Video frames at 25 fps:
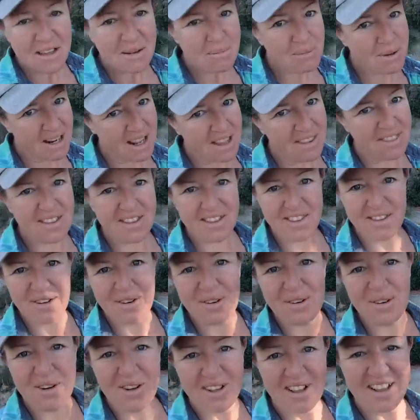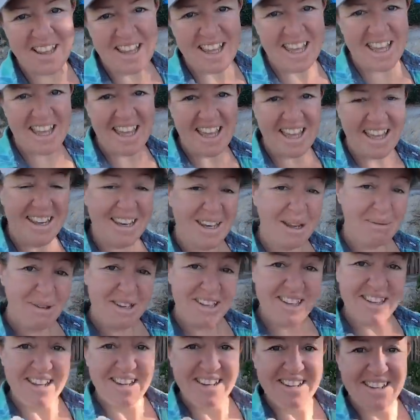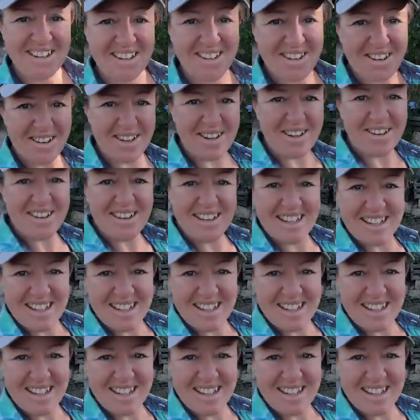but I think they're cool and I'm excited to show you.